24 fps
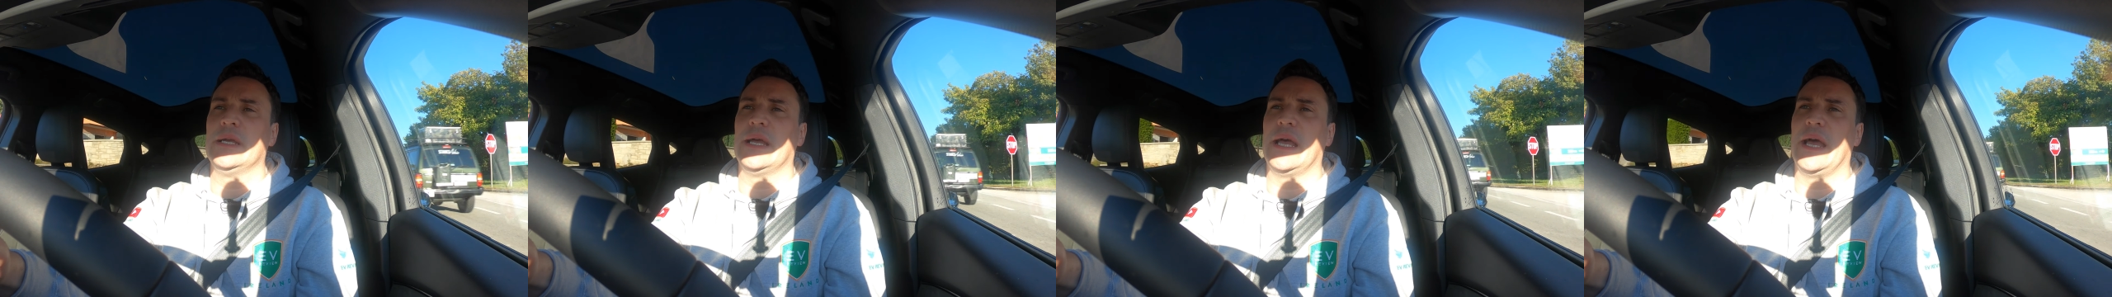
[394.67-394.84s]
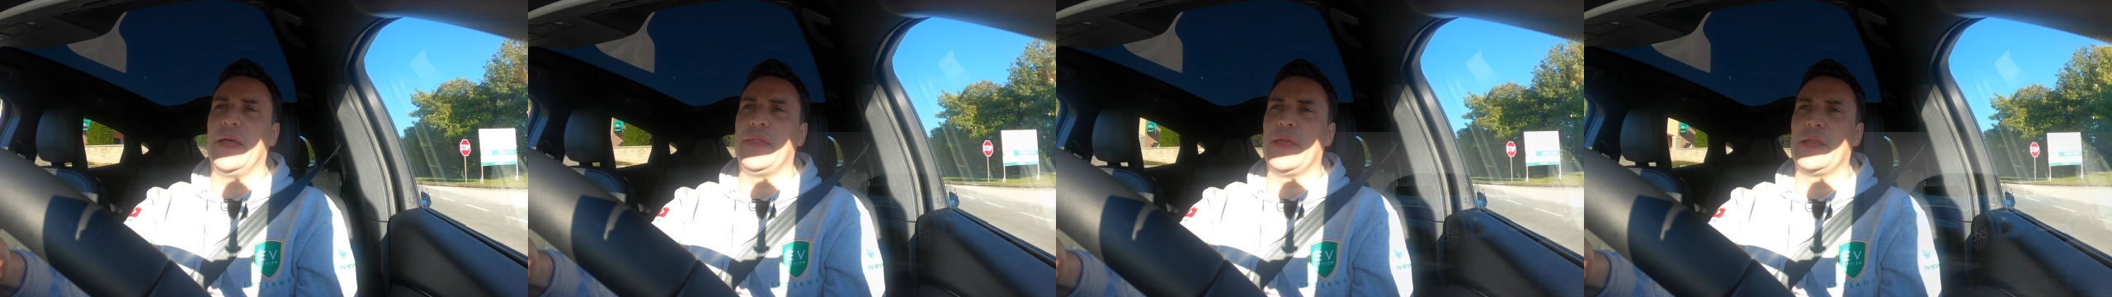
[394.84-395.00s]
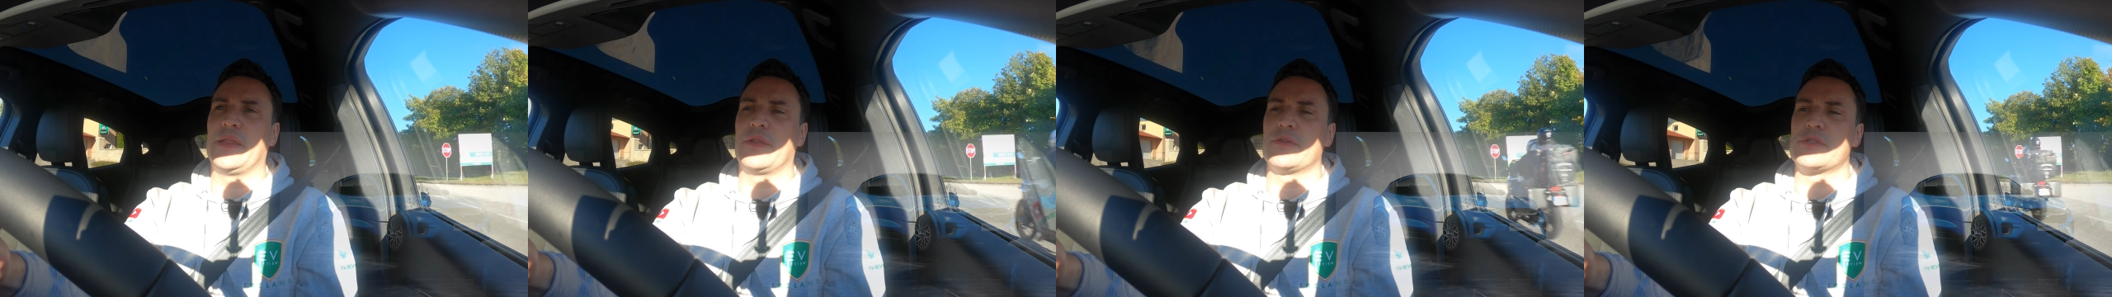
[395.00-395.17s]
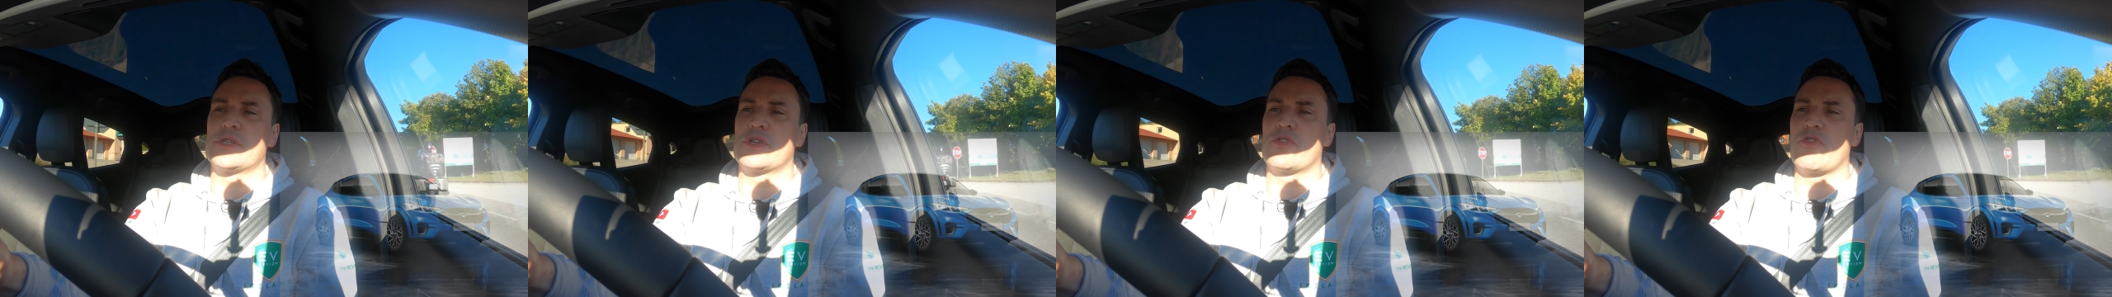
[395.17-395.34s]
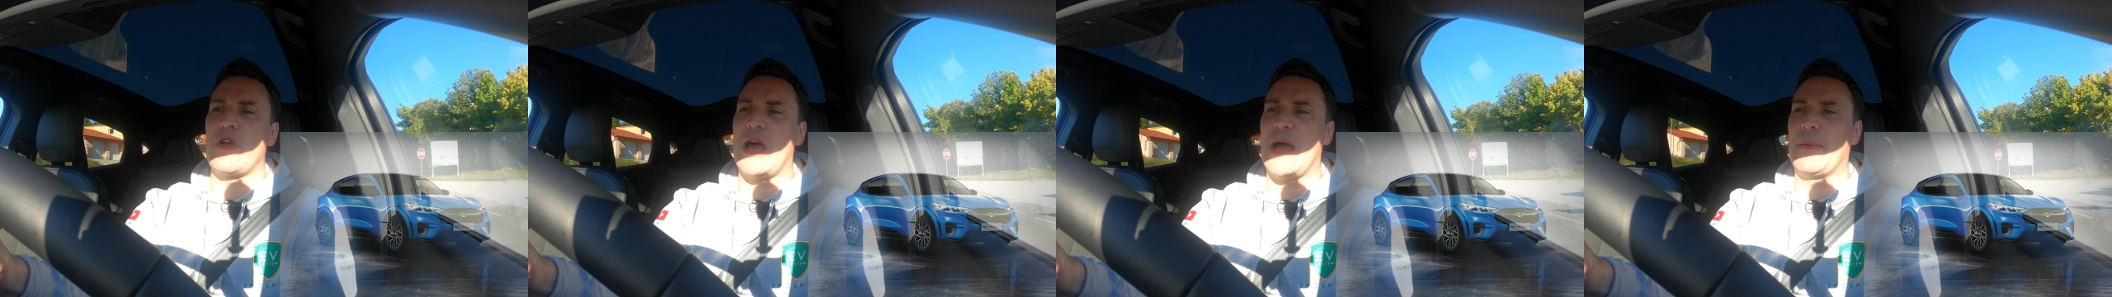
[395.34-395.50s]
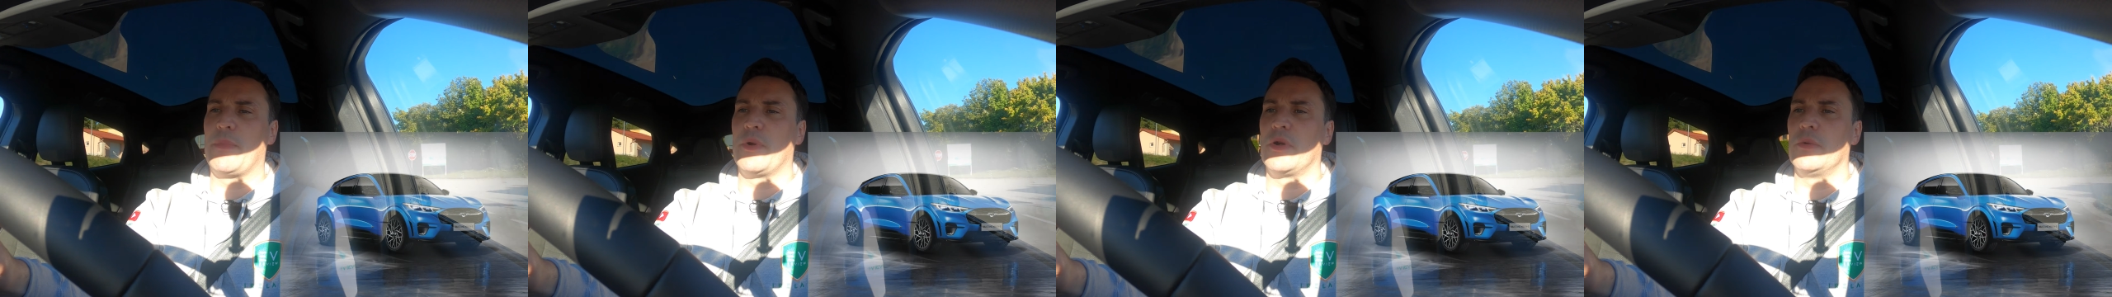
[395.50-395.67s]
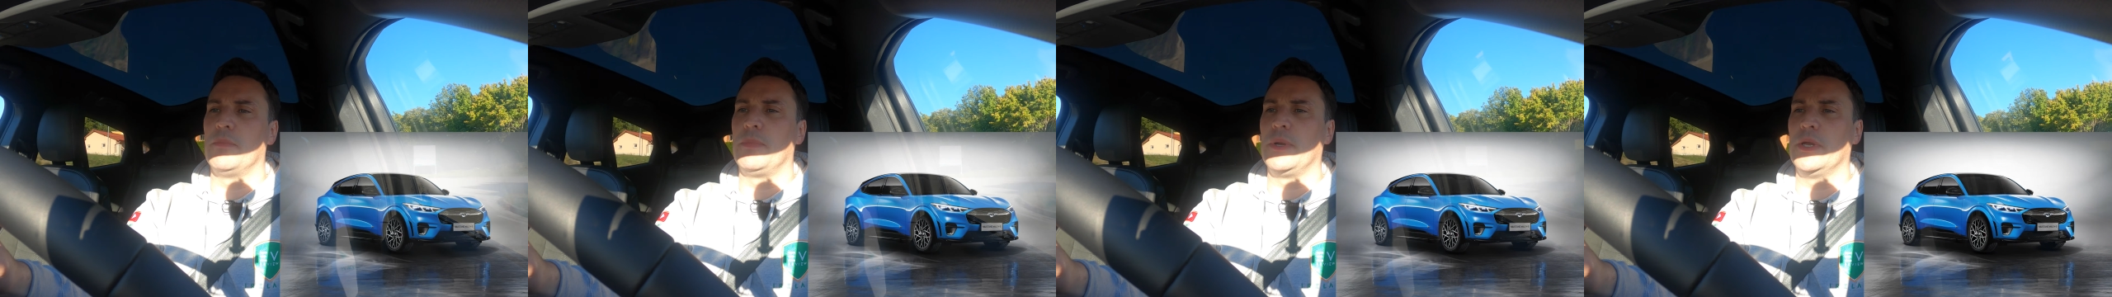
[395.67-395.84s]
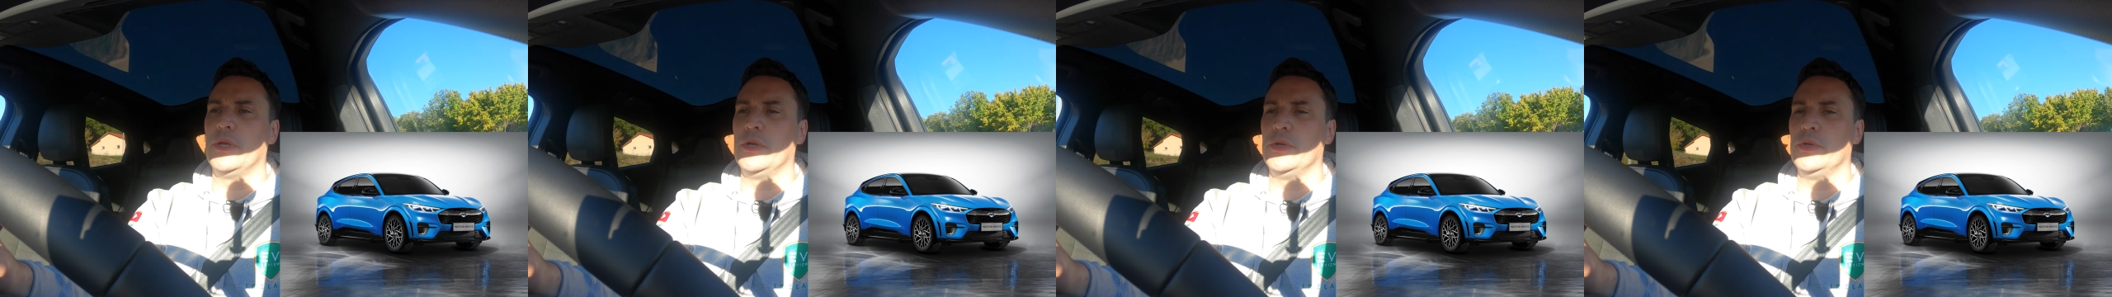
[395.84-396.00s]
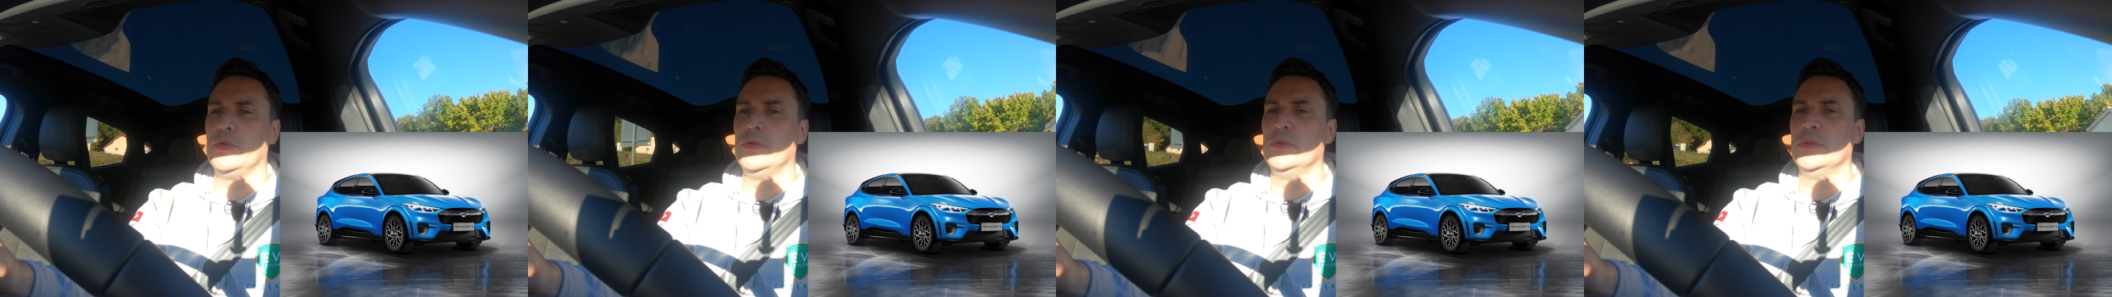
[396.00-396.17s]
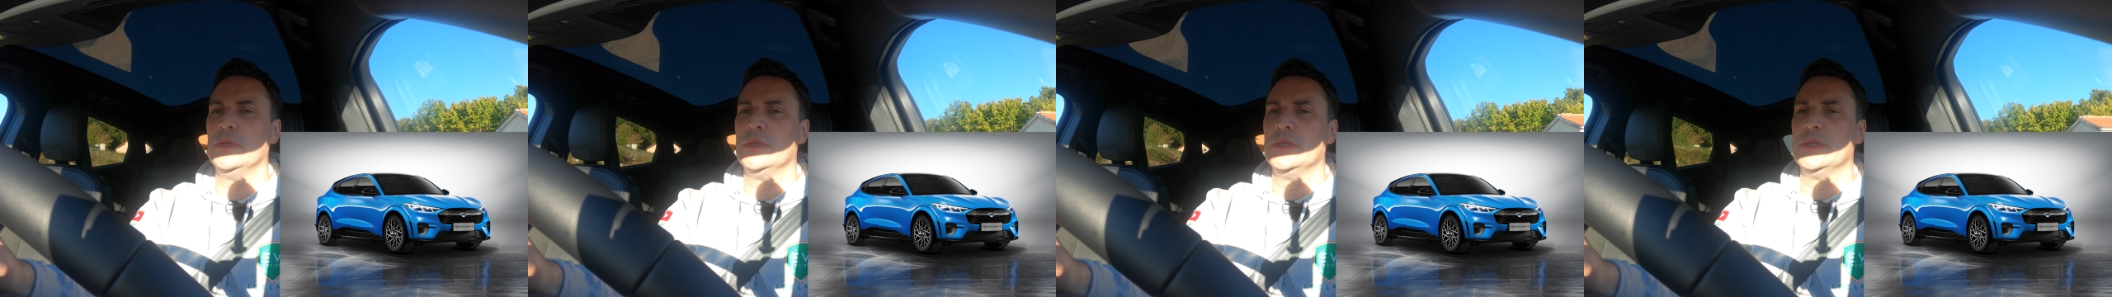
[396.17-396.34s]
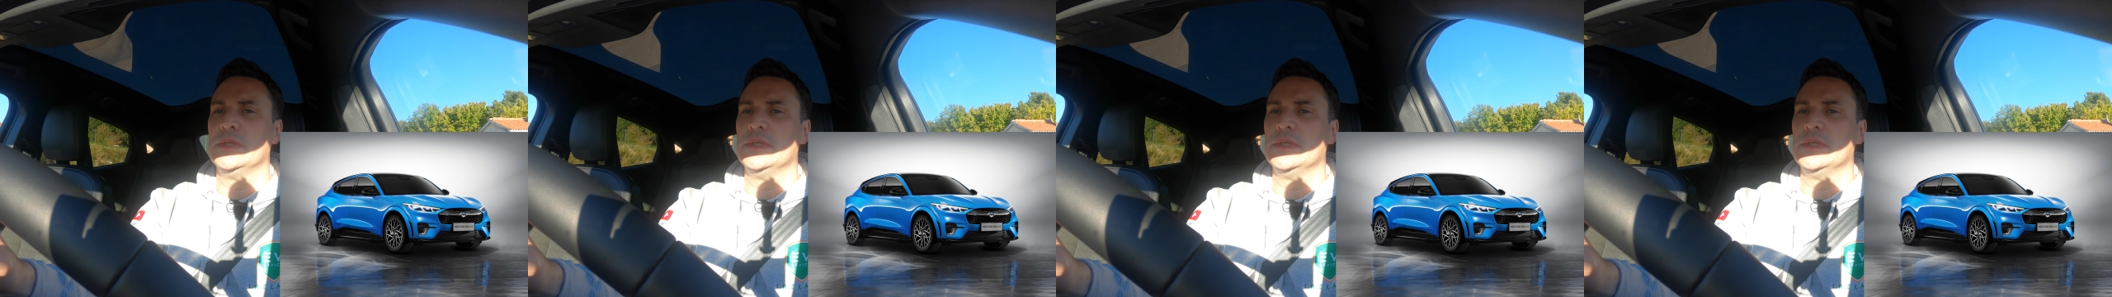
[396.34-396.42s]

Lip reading: and then there's Grabber Blue.